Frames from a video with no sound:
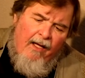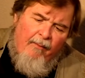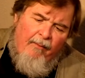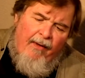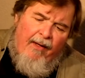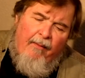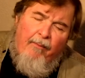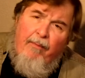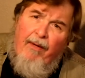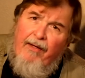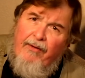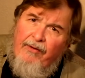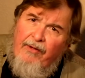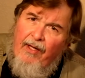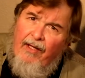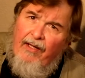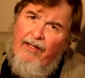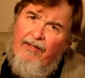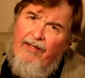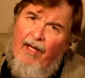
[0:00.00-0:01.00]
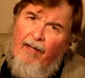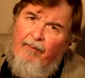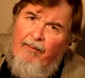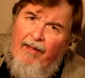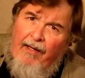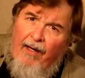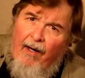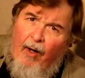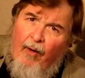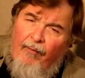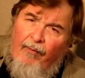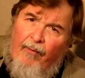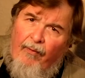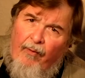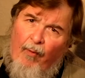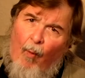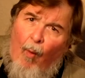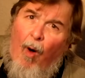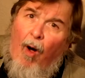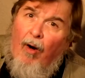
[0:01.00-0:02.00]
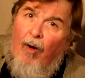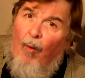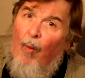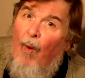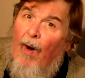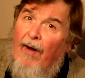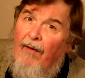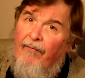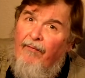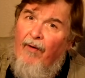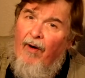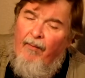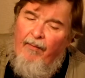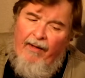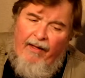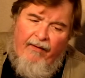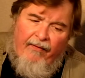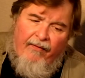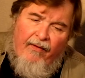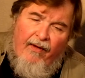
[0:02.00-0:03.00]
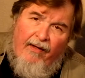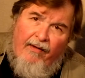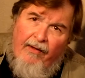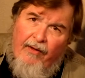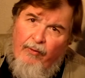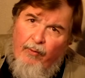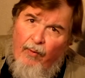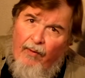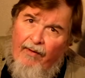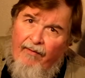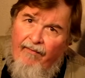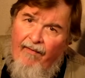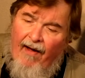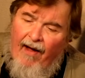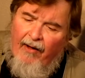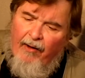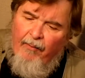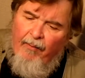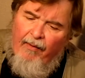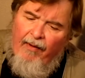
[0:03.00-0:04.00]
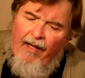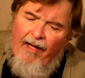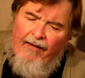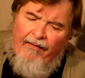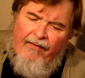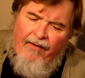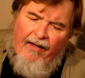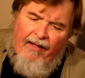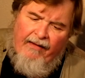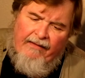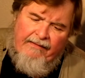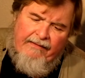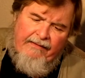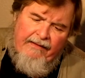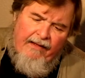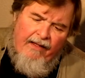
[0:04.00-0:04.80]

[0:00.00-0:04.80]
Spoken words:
But in big cities, I'd be careful to walk away from anything that's really valuable like that.